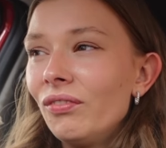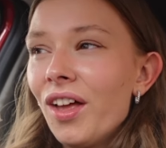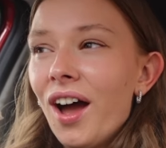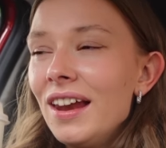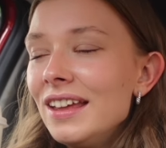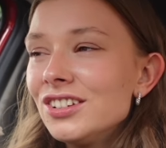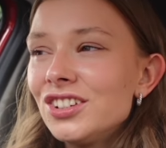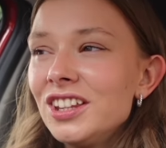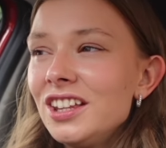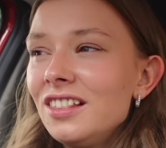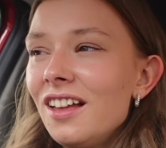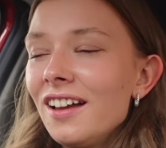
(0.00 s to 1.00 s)
I
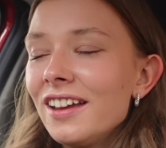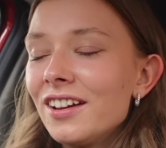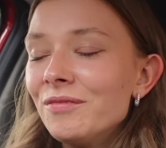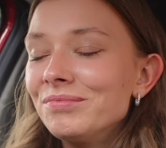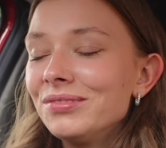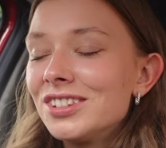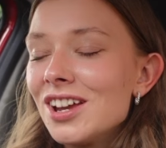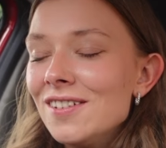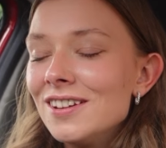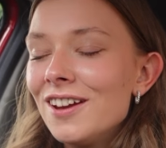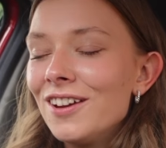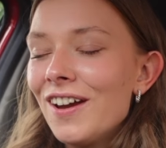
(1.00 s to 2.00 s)
literally, like, don't
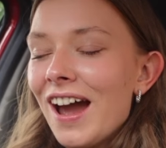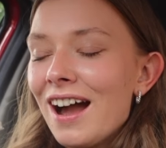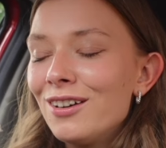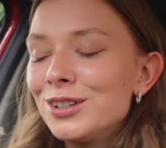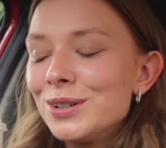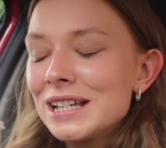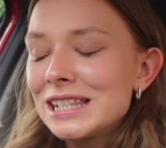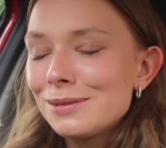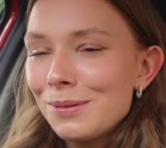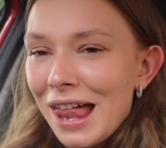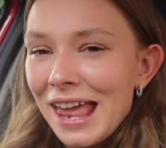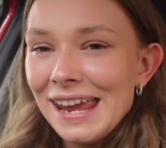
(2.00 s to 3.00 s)
know how to
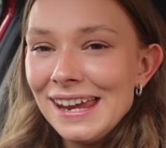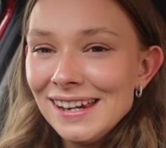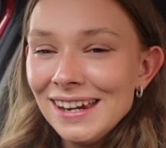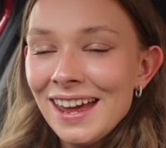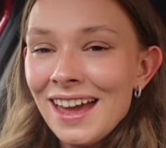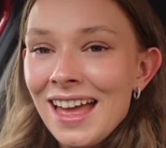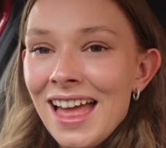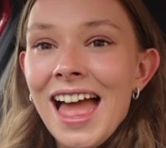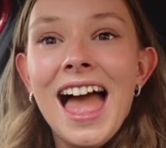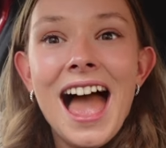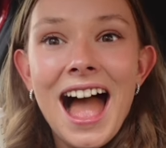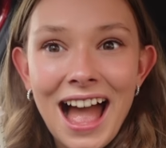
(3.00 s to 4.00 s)
explain
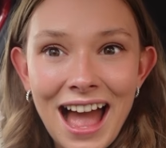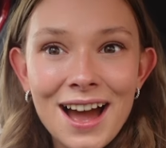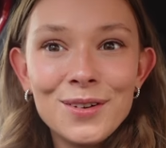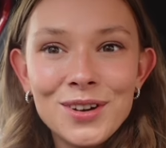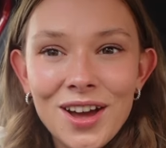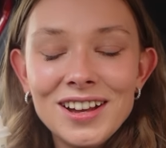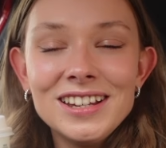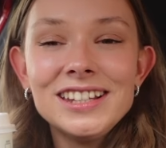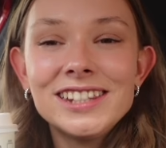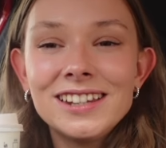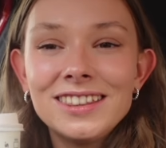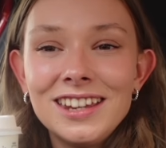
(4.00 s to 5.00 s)
how
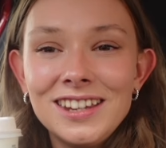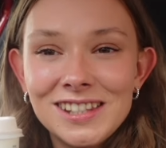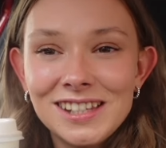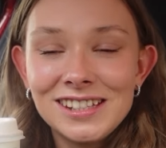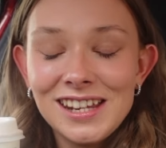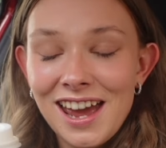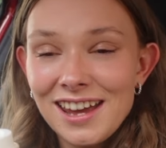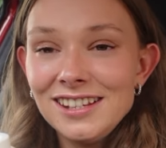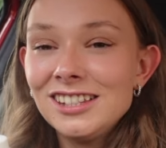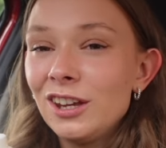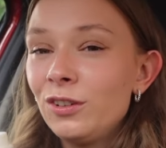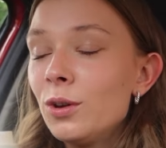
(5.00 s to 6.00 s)
nice this
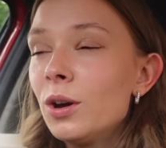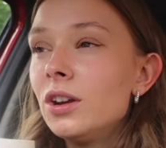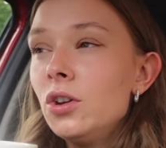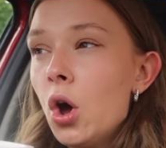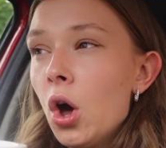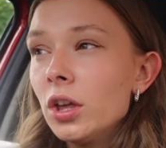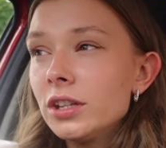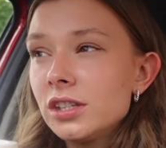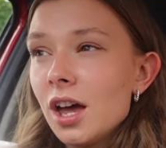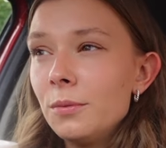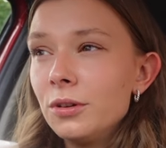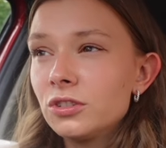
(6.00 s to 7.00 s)
tastes. If you are not a
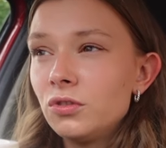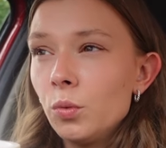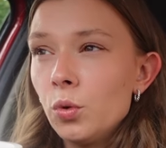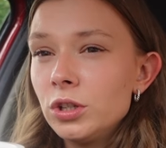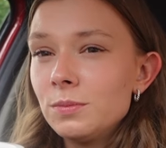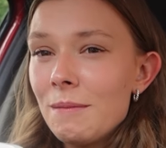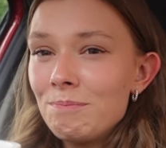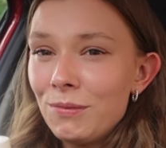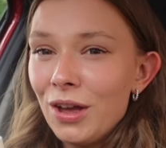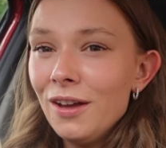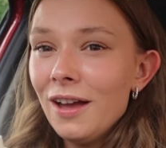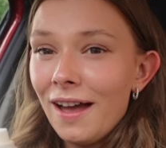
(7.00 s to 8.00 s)
Starbucks Rewards
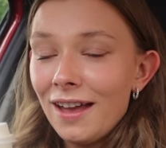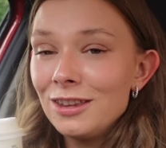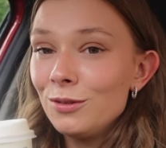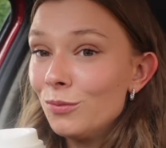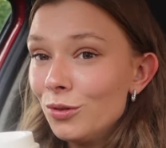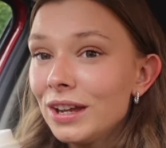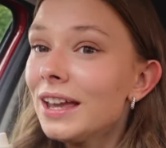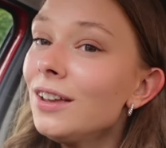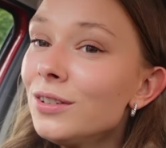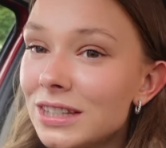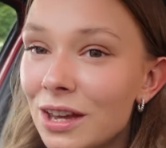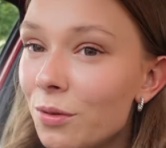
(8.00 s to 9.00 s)
member and you want to get
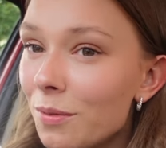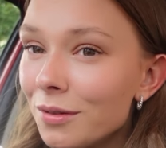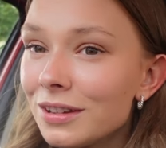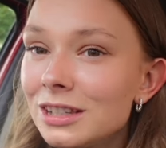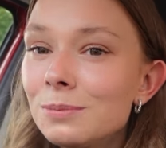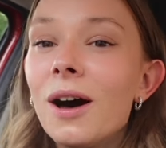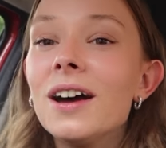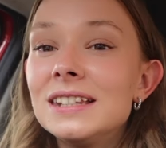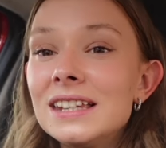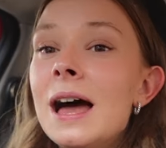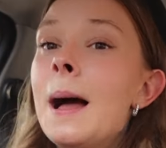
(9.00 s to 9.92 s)
yourself a pumpkin spice,